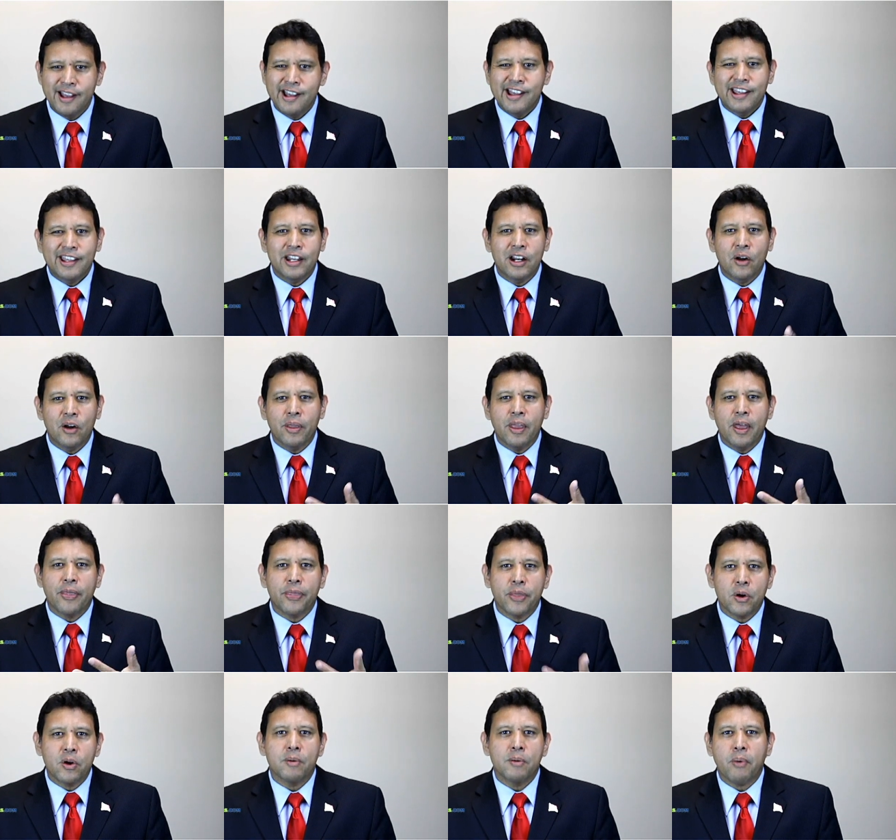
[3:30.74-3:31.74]
You know, and the
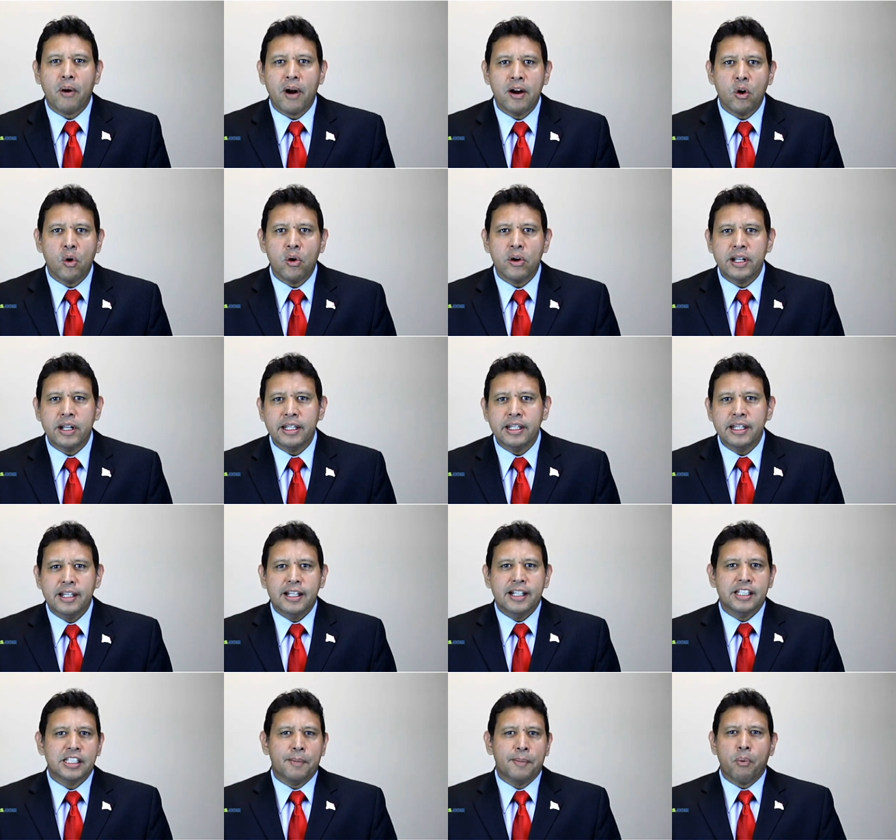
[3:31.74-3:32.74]
third priority
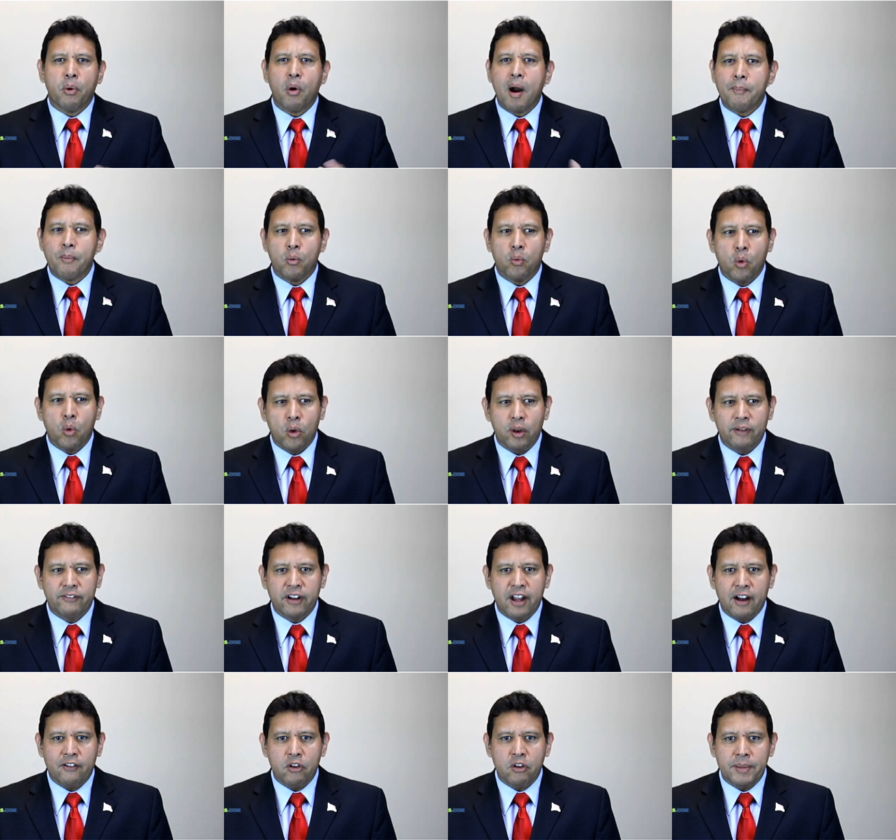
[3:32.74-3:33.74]
is a proper role of
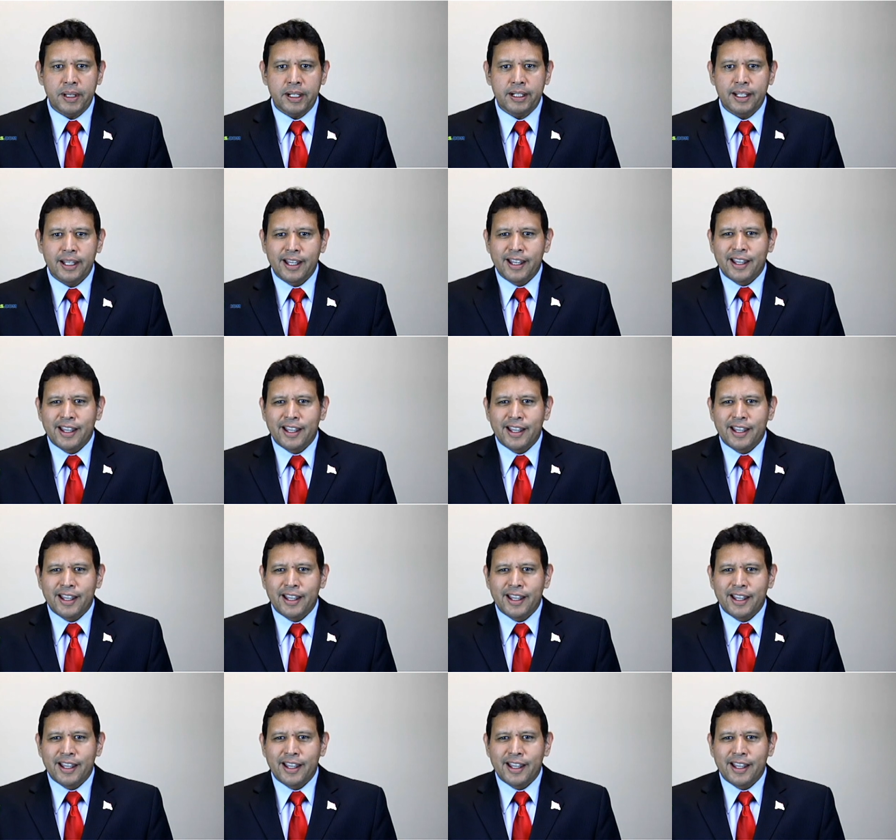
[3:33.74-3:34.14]
government.